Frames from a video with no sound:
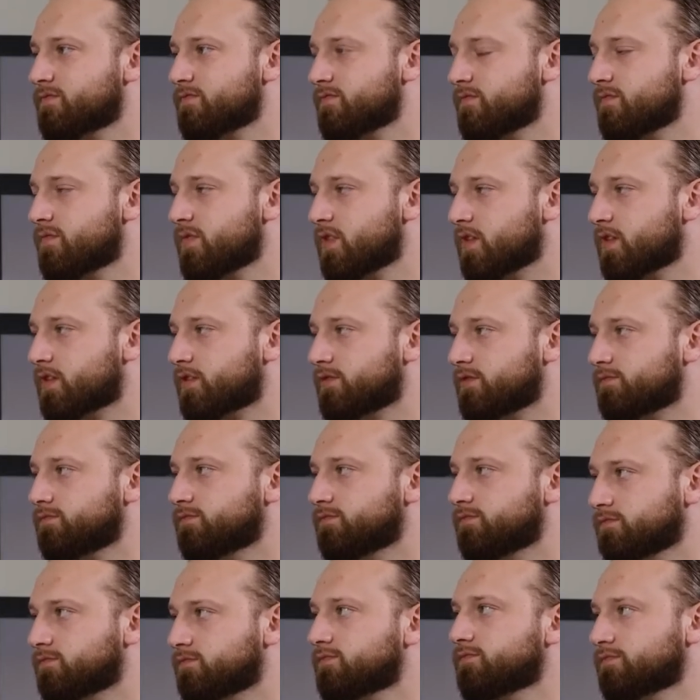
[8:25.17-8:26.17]

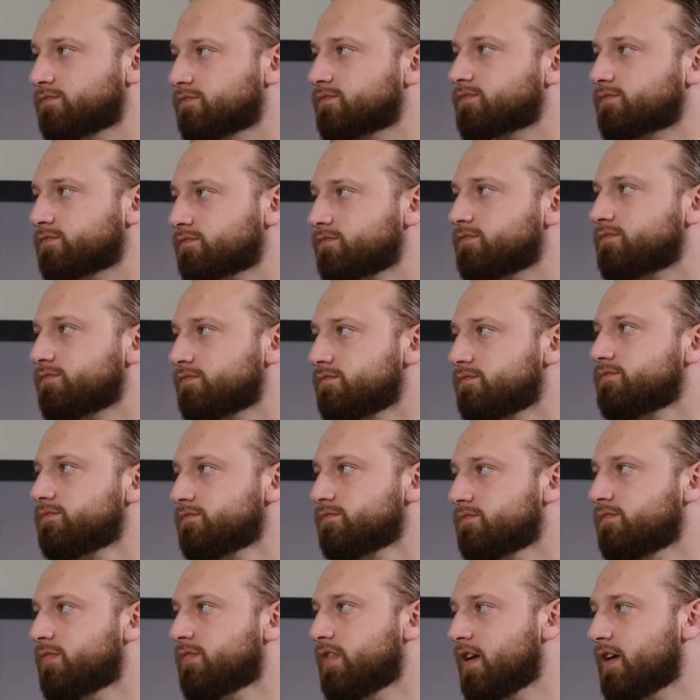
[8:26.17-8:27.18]

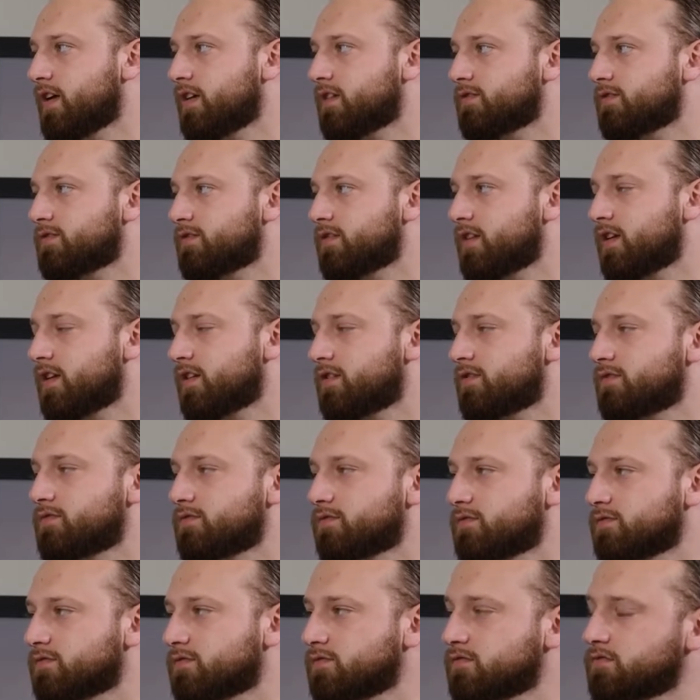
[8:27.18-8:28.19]

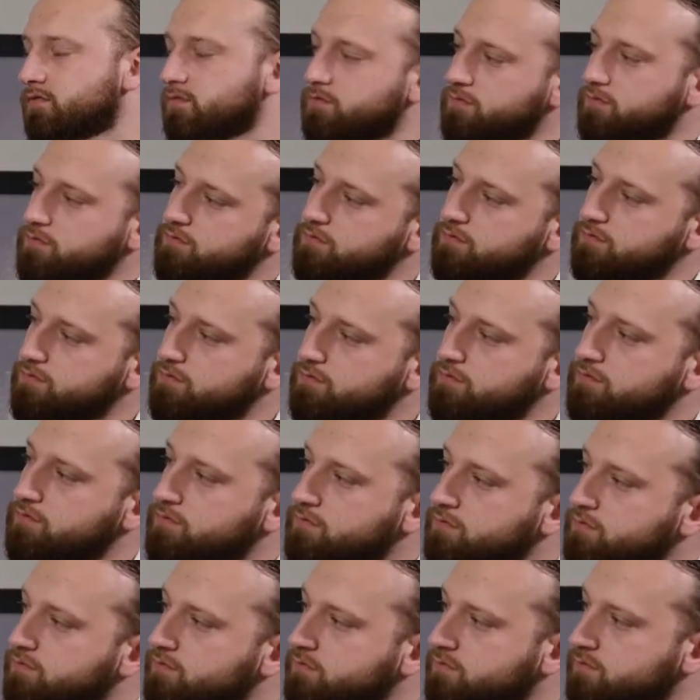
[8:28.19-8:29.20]

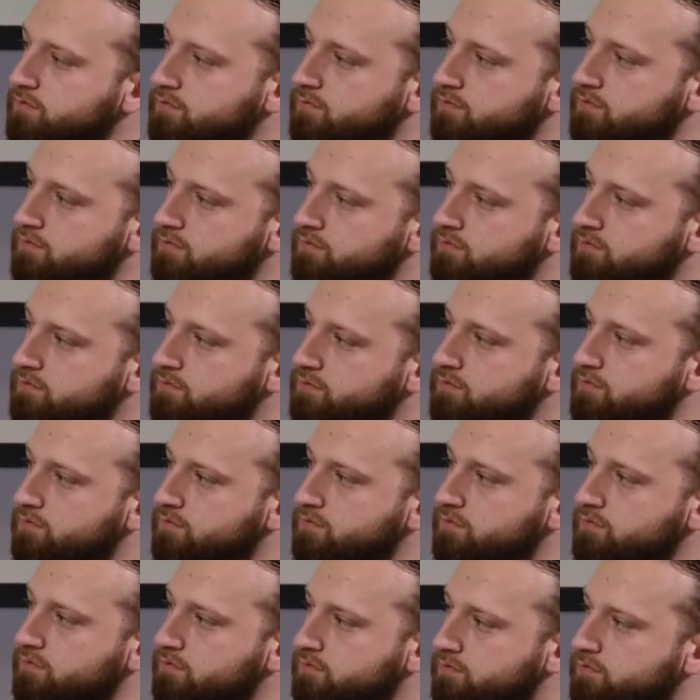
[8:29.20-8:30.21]

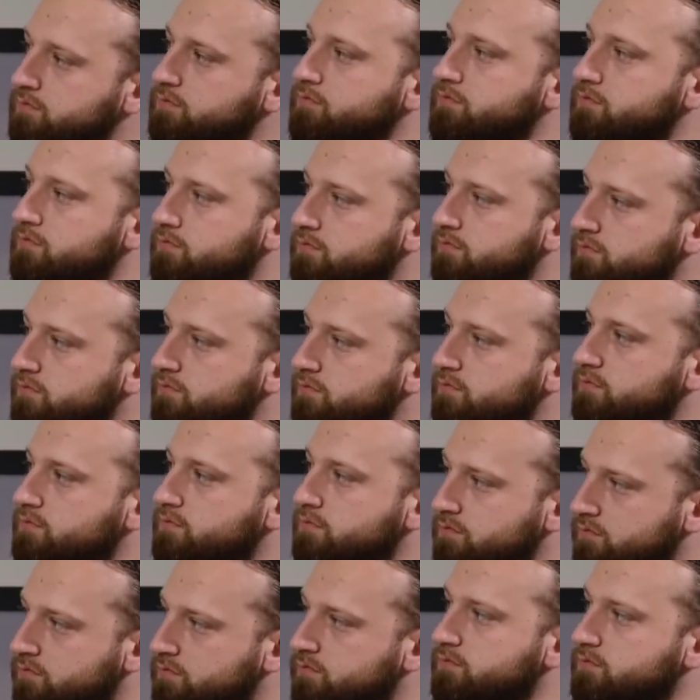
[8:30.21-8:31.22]

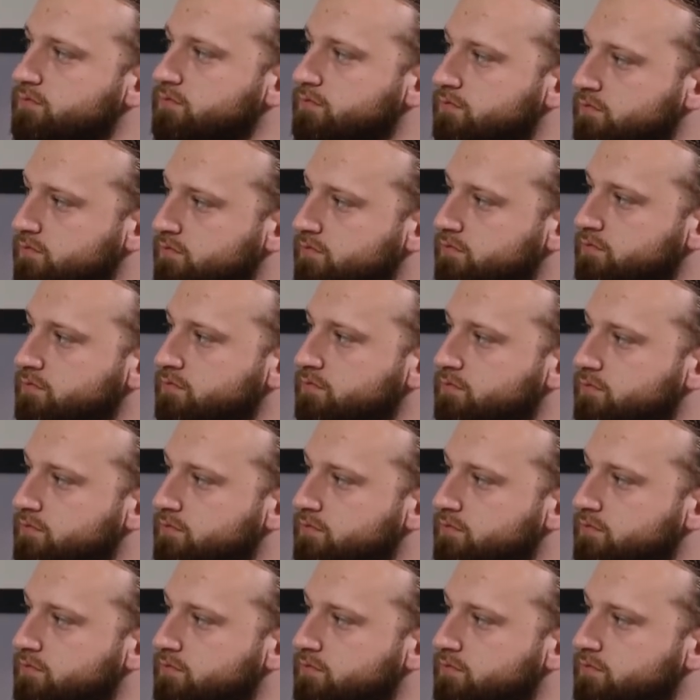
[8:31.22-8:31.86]
No words are spoken by the person on screen.